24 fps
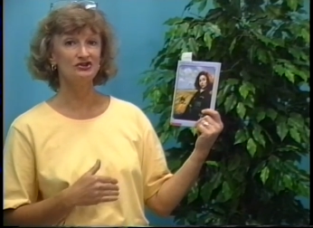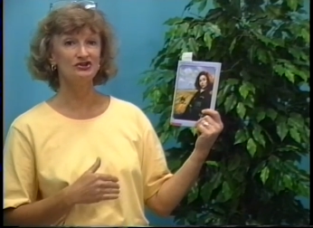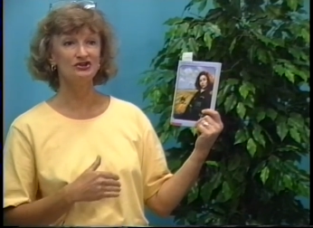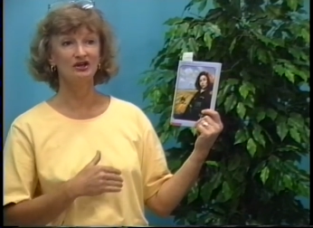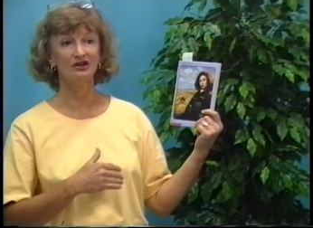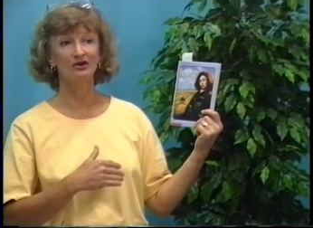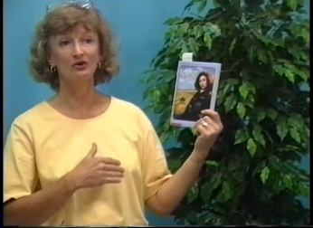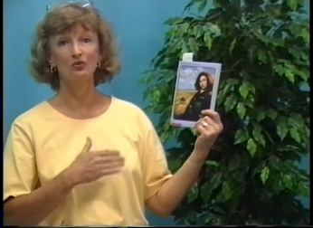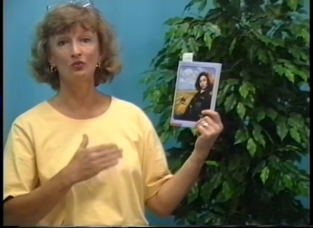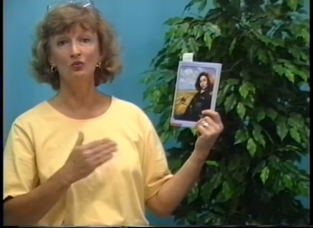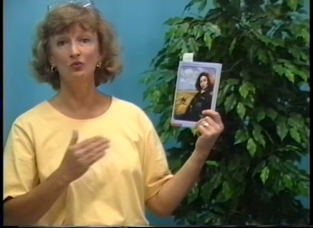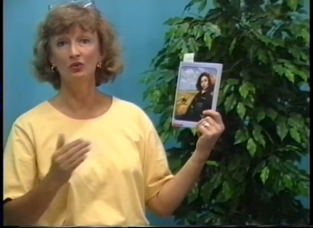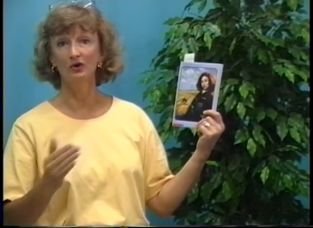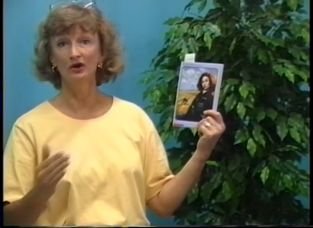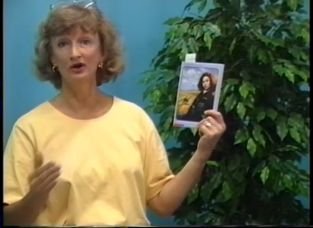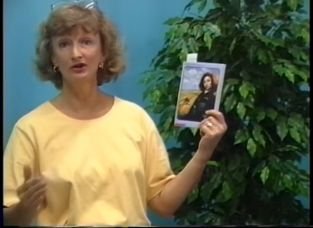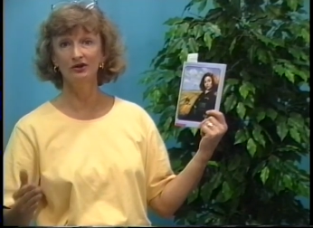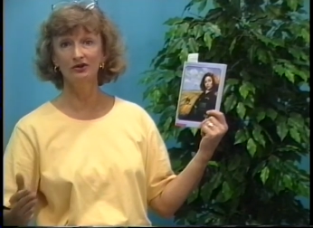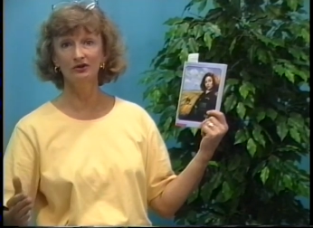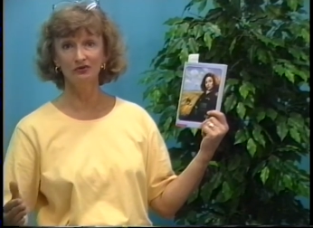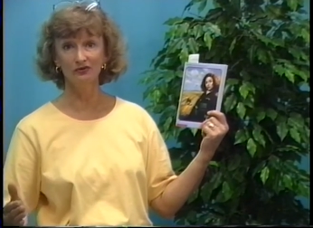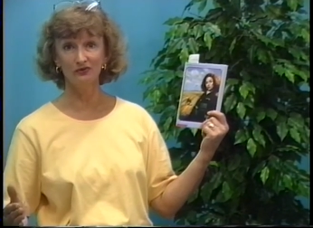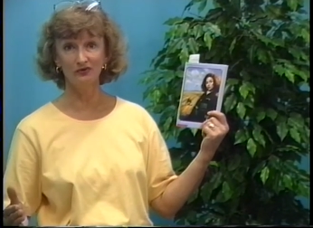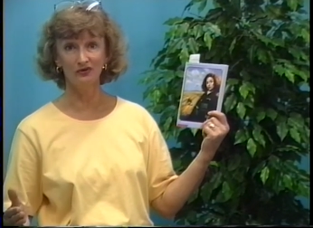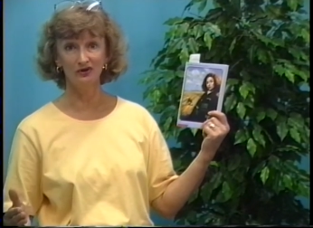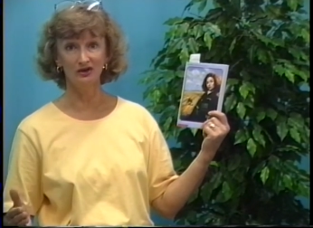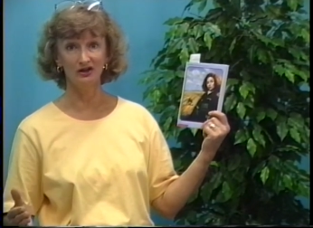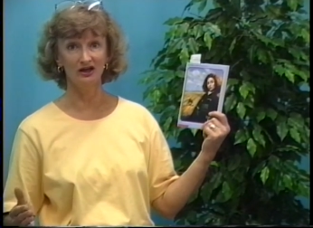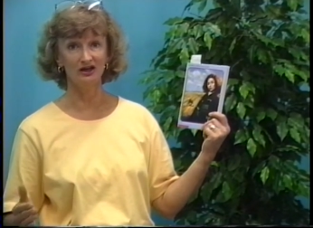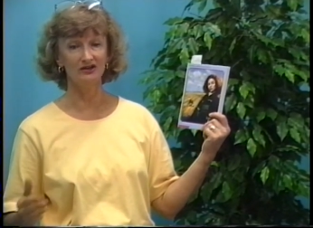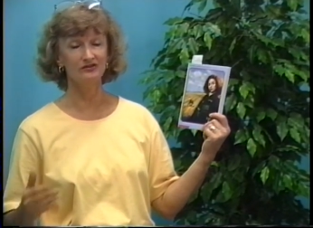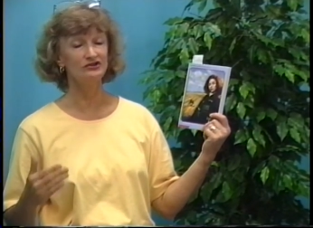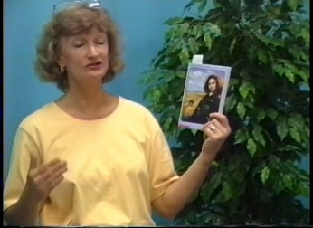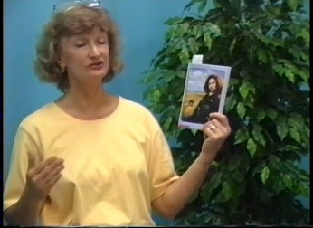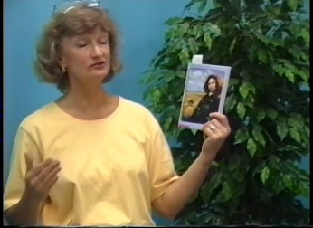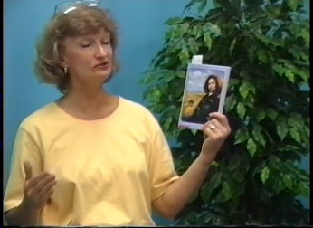She had a wonderful
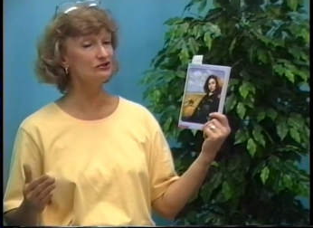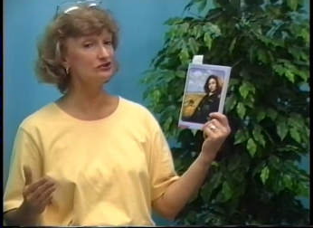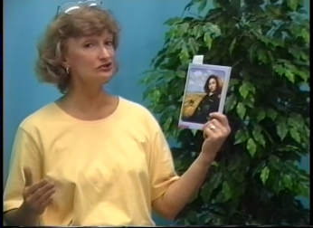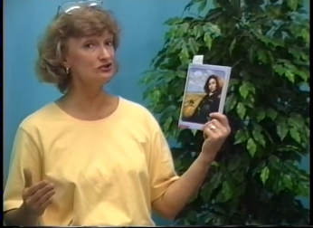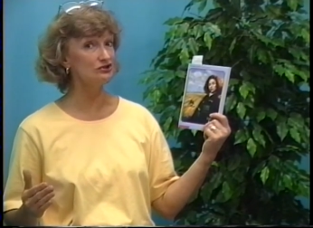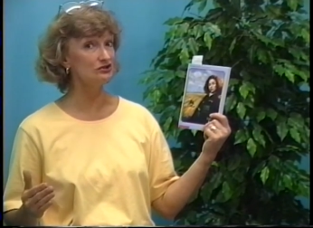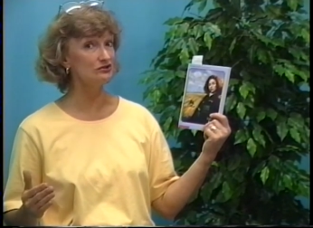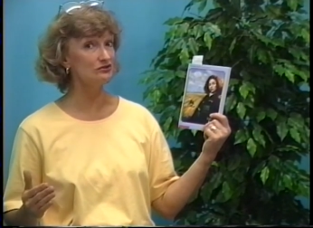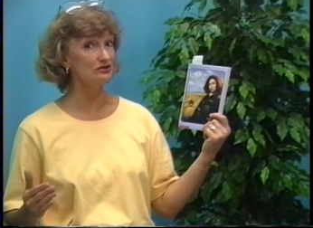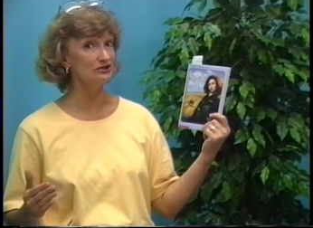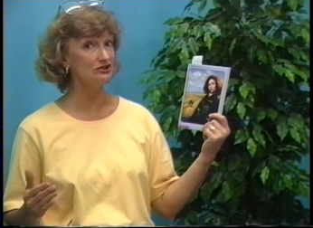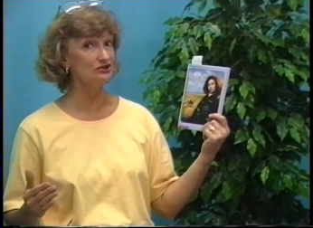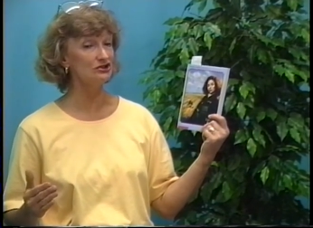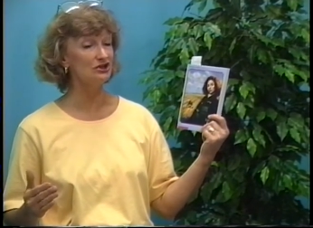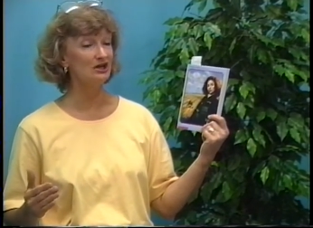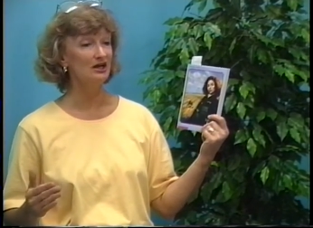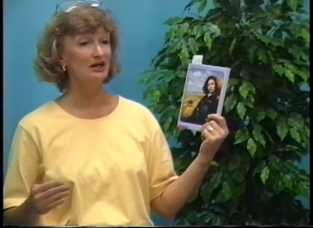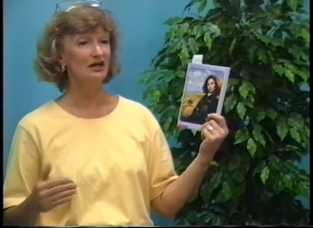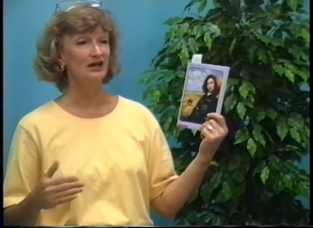life. She was Jewish,